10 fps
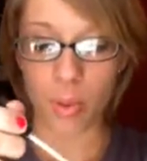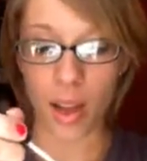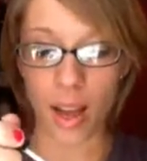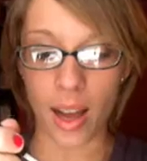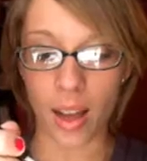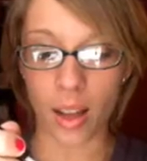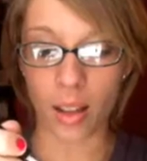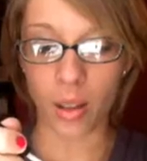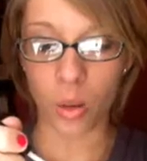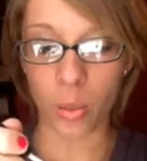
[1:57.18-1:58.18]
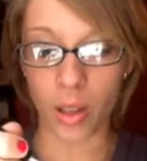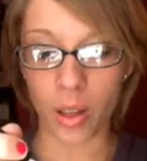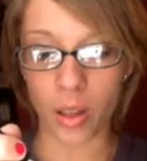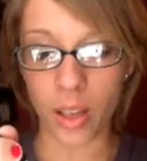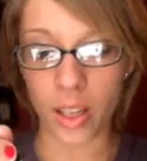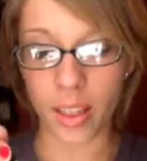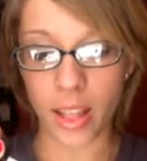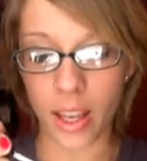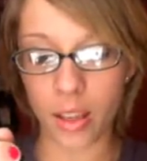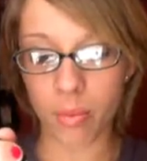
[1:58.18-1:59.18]
Just apply a little bit
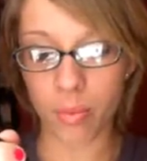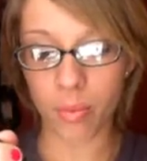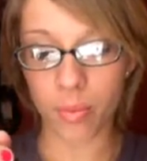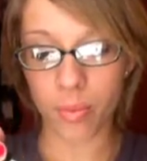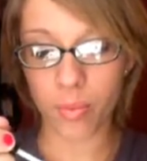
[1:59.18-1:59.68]
underneath that.